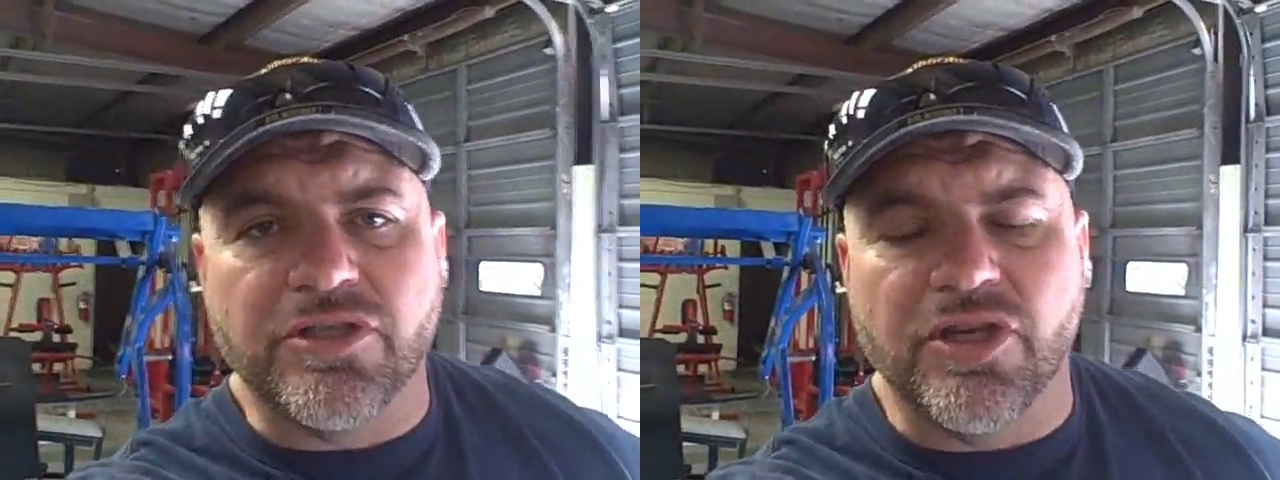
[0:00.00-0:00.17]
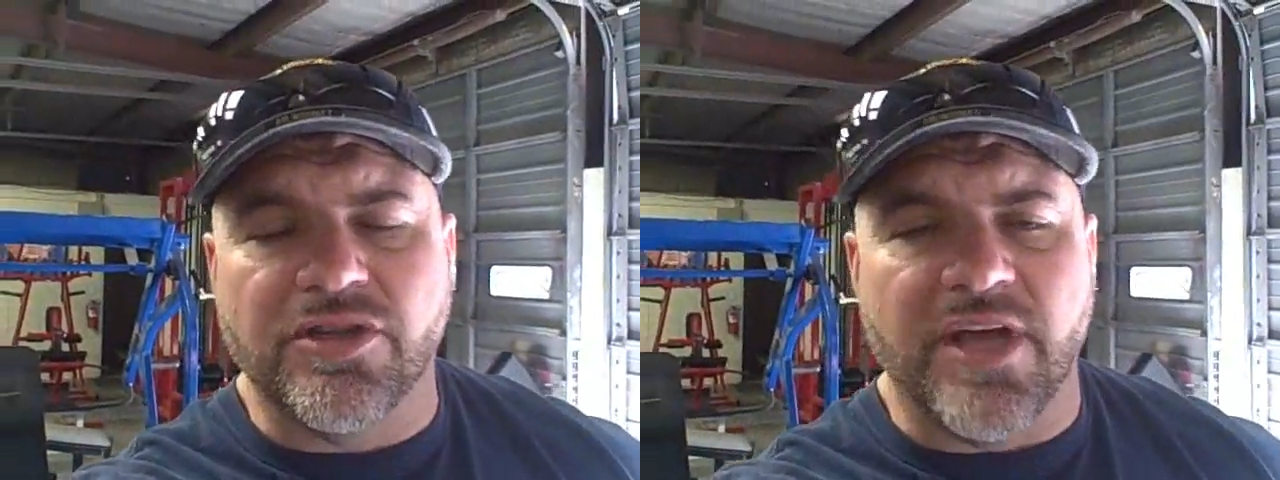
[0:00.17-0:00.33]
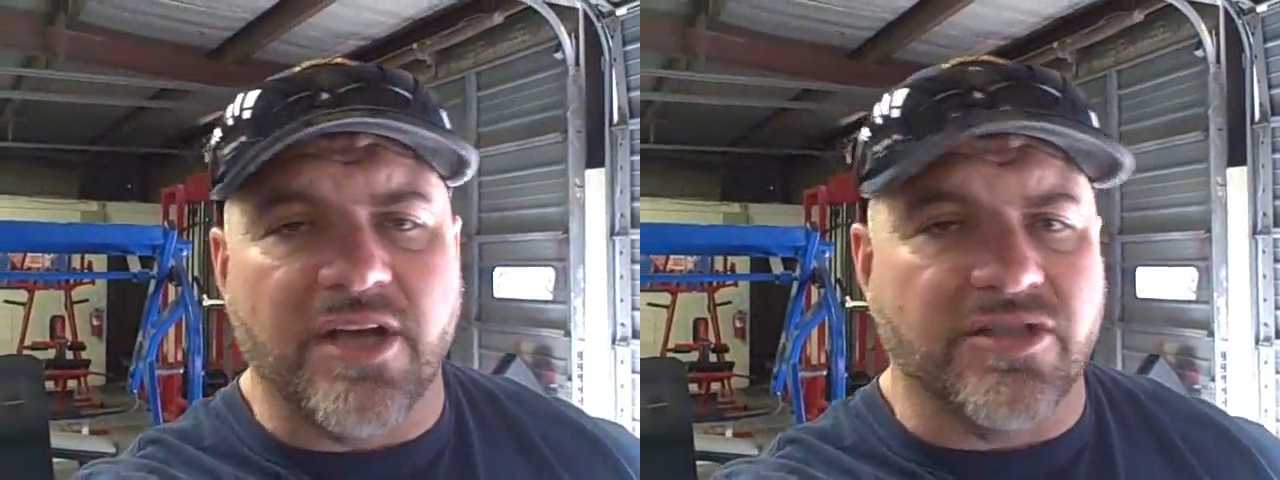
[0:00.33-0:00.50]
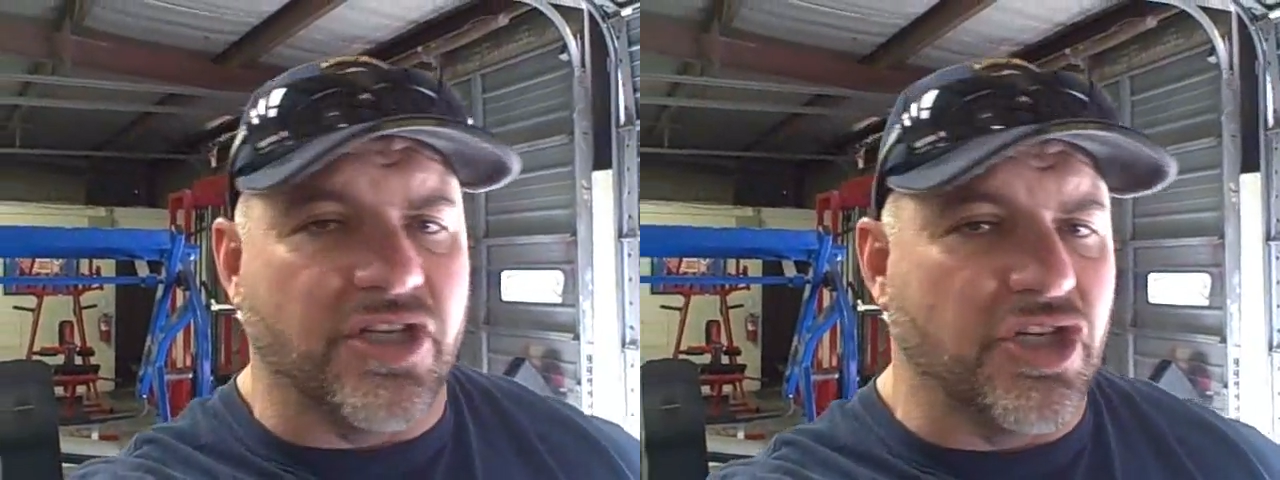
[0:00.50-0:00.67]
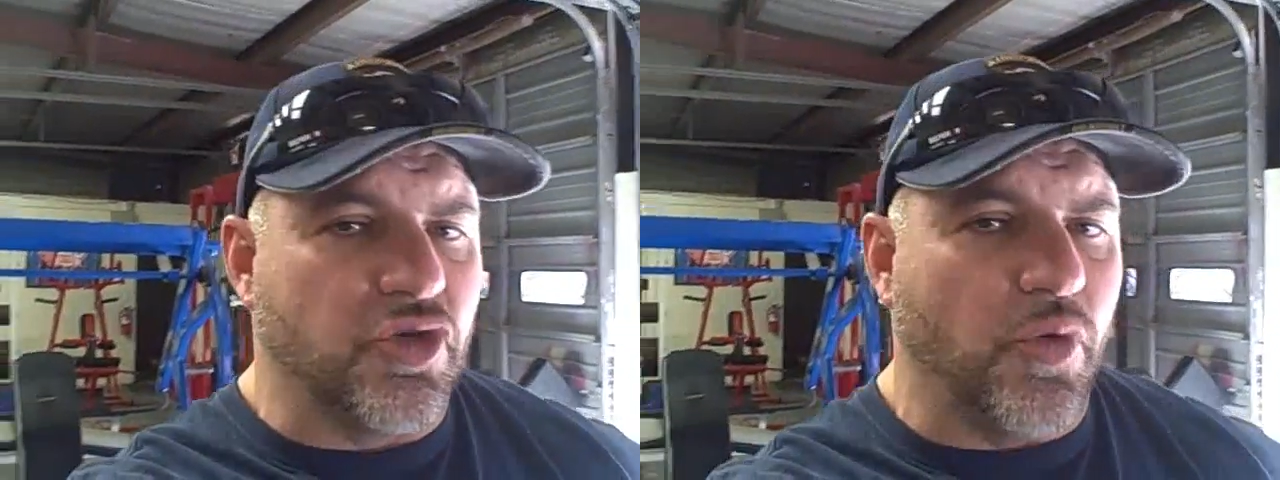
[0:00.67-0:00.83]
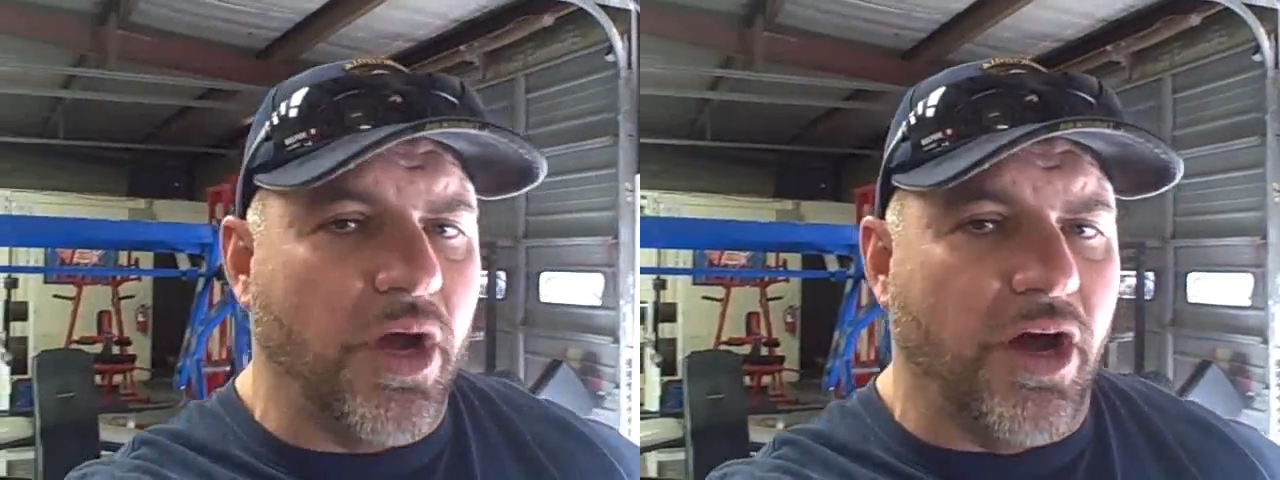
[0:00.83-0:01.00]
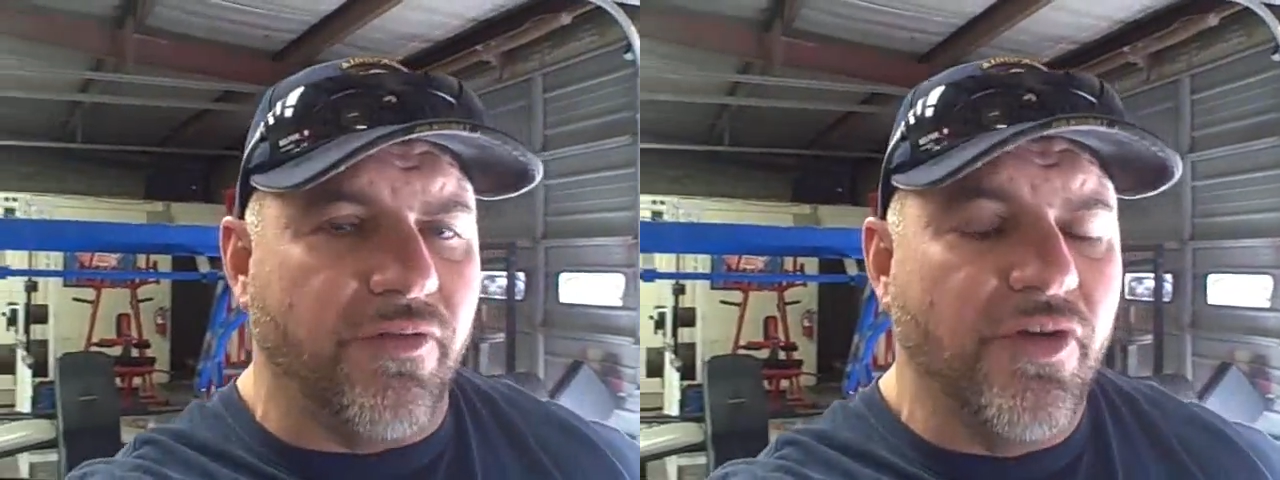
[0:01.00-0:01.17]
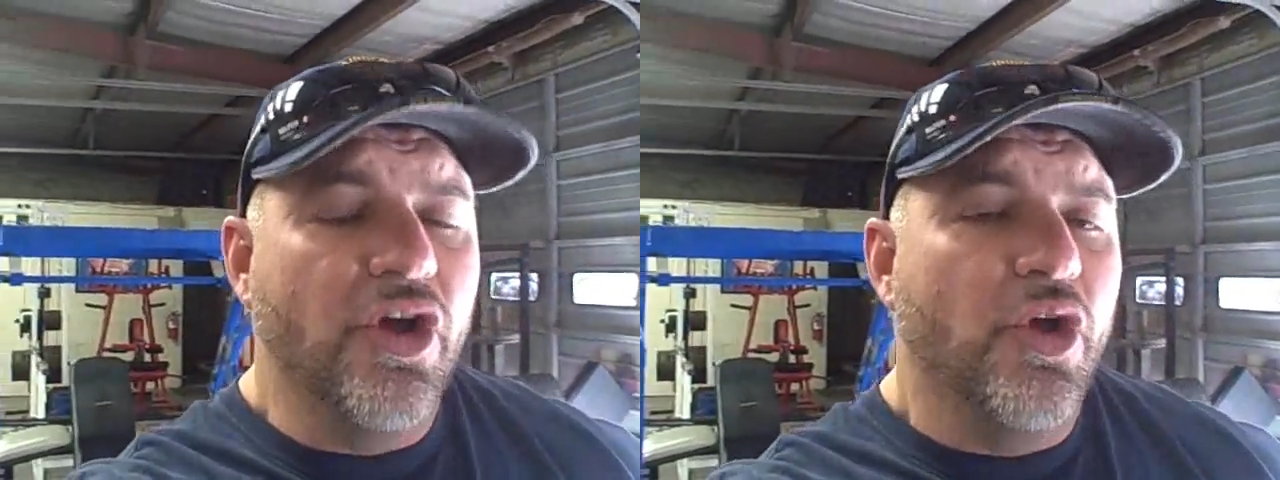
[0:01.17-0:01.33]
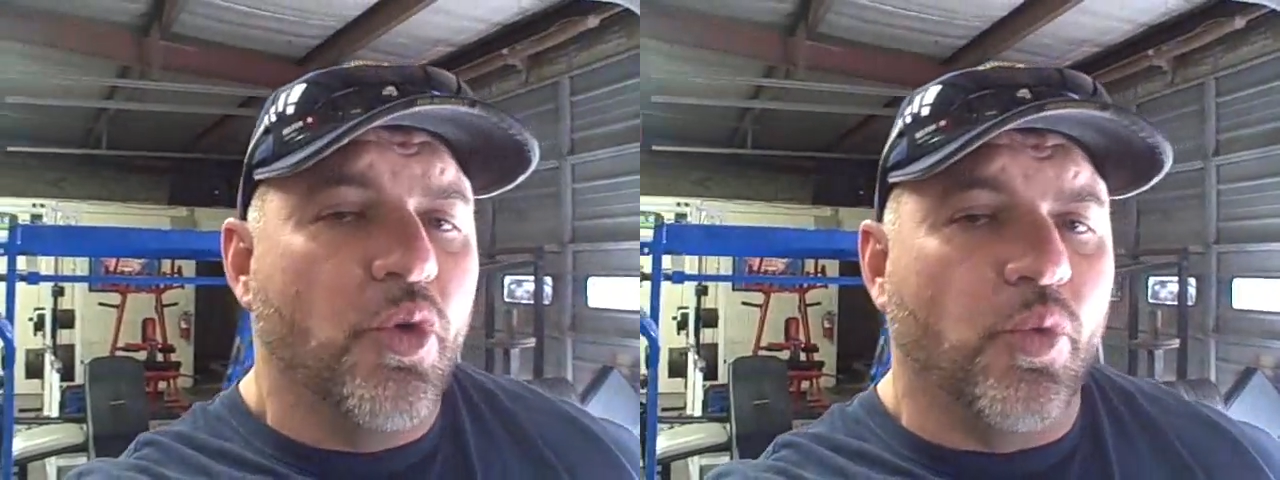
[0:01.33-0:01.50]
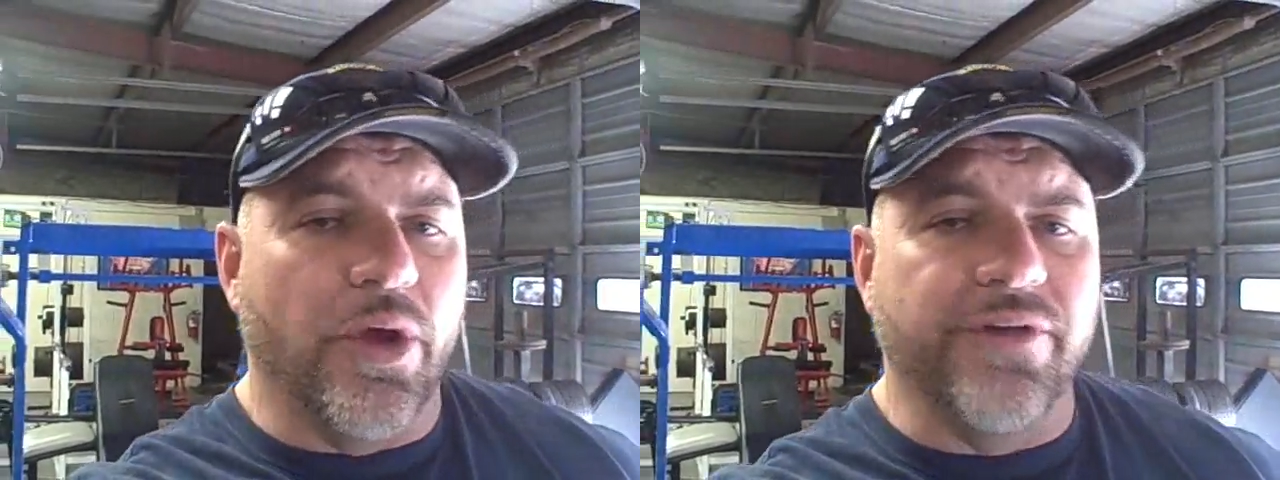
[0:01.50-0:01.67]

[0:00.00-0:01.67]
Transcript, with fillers: 2012.